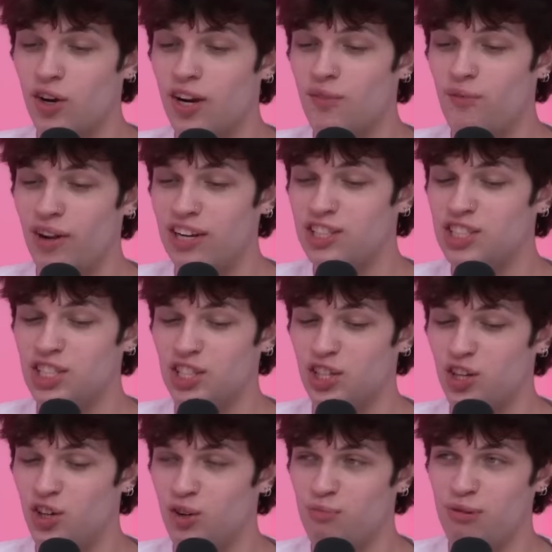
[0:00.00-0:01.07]
invention
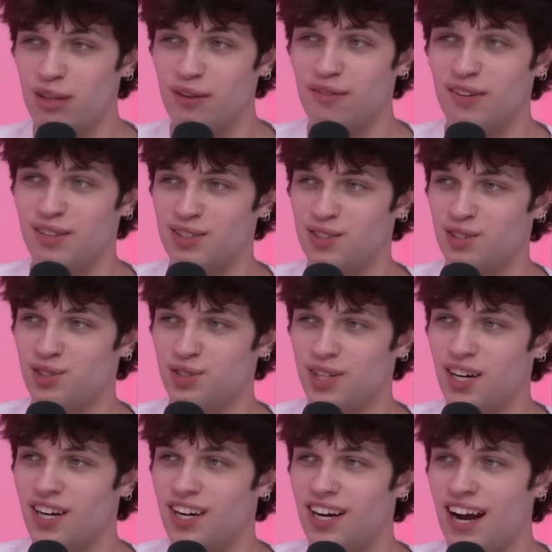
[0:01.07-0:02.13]
could be the filter
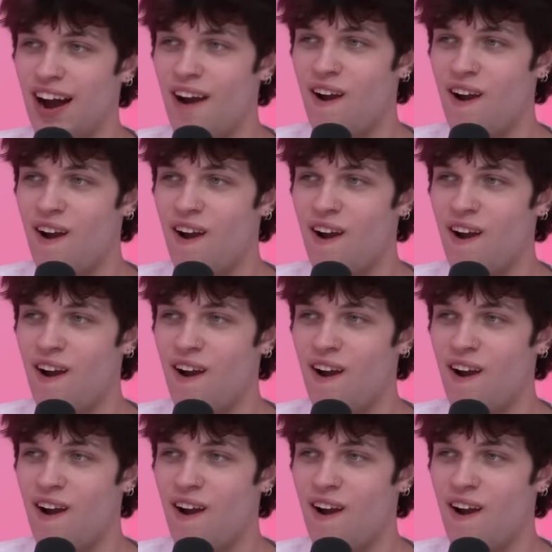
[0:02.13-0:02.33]
straw. It already